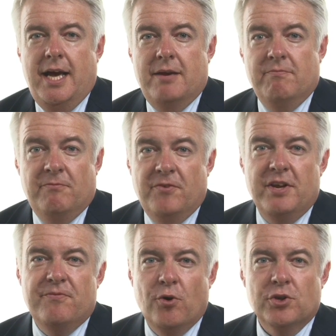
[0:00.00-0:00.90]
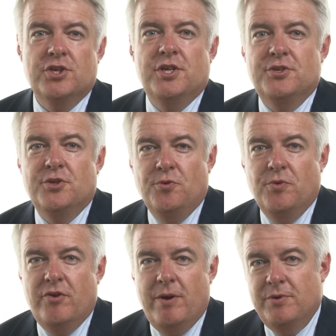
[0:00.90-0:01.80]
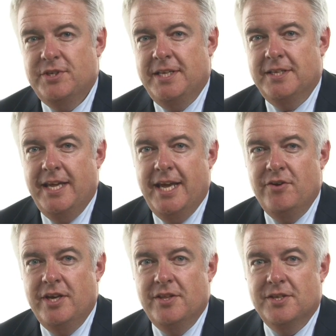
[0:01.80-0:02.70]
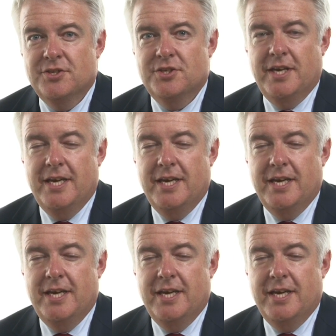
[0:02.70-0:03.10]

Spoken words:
I'm very fortunate to represent an area that's